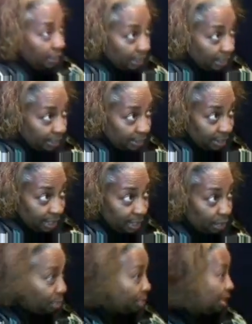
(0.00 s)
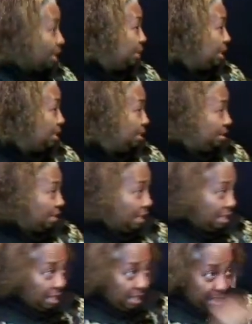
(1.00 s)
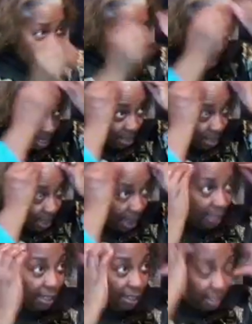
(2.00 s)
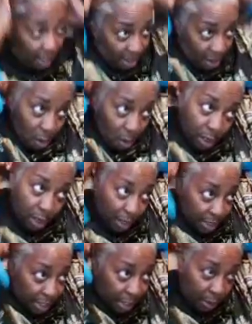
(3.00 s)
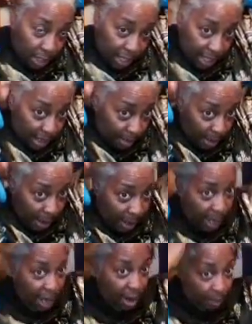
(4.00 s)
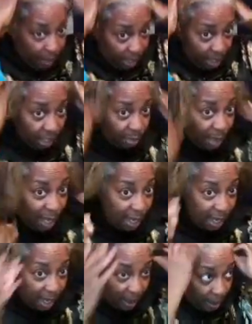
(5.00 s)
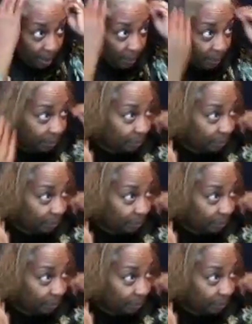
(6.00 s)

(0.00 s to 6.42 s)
Now this is interesting because I could tell the oil is soaking into my hair because my hair